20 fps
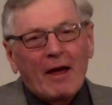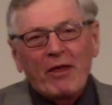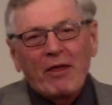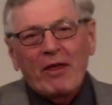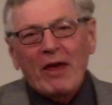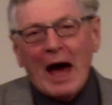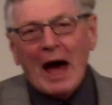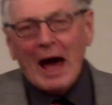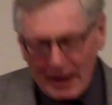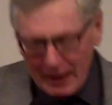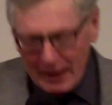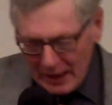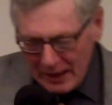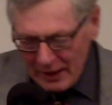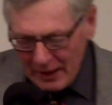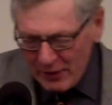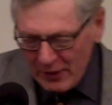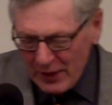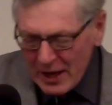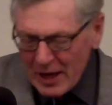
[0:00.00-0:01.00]
that
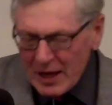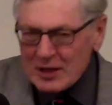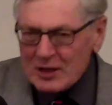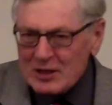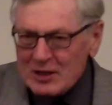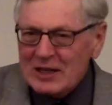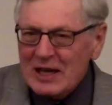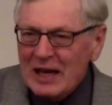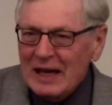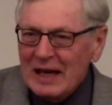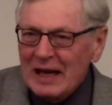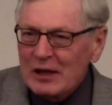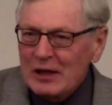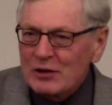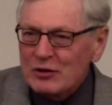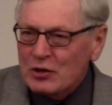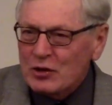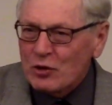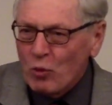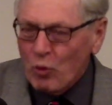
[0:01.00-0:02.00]
this
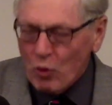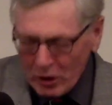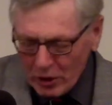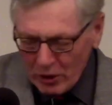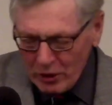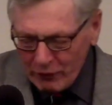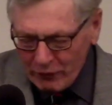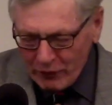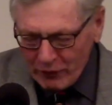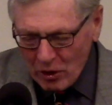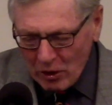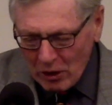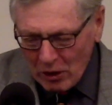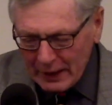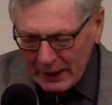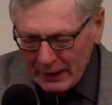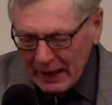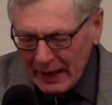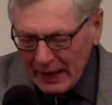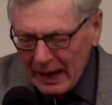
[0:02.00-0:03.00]
is the Word of
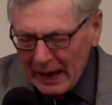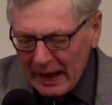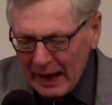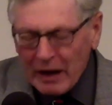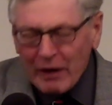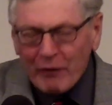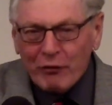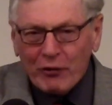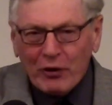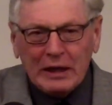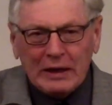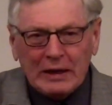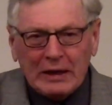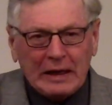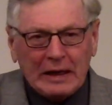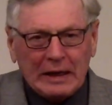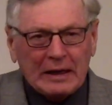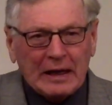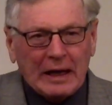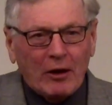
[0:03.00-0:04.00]
God, every
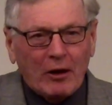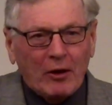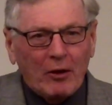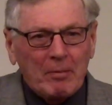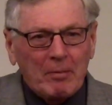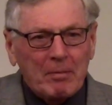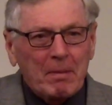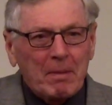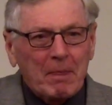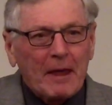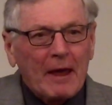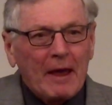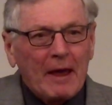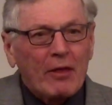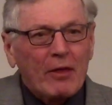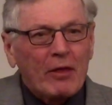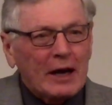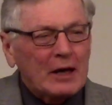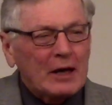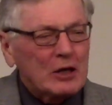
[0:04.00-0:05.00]
detail
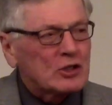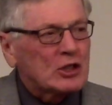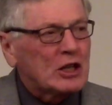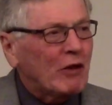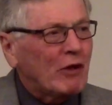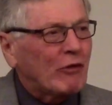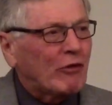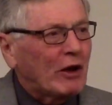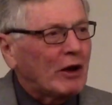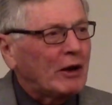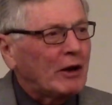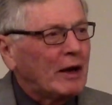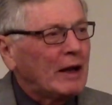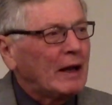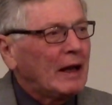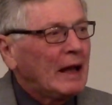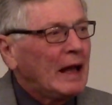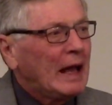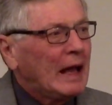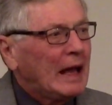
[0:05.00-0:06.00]
that is given
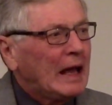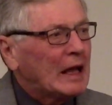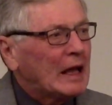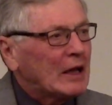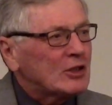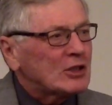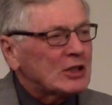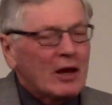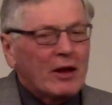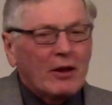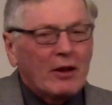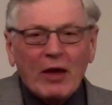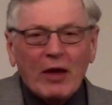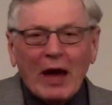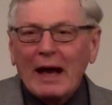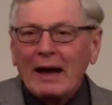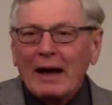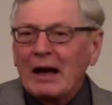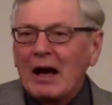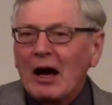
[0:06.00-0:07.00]
is
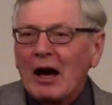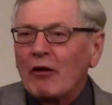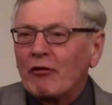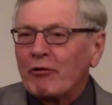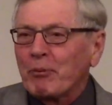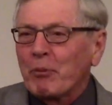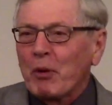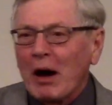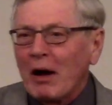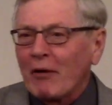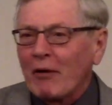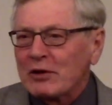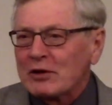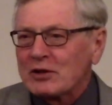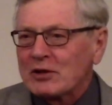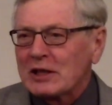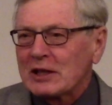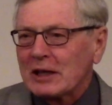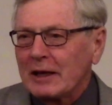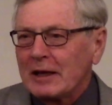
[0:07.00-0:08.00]
that of
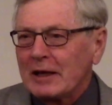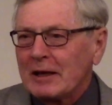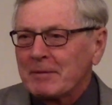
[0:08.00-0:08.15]
prophecy.